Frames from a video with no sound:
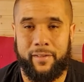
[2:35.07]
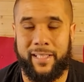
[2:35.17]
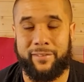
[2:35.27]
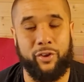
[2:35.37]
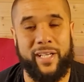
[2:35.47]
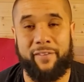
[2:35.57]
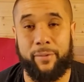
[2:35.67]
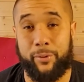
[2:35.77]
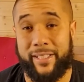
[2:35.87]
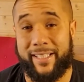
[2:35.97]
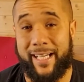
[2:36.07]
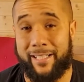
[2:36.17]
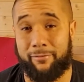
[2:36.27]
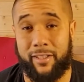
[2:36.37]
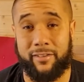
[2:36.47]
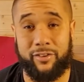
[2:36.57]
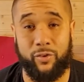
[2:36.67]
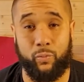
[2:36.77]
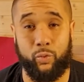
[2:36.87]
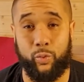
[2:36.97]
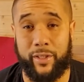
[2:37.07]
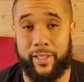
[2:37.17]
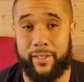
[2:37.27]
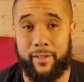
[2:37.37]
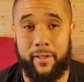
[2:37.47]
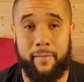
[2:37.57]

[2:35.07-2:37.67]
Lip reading: Now, not everybody can run, so walking,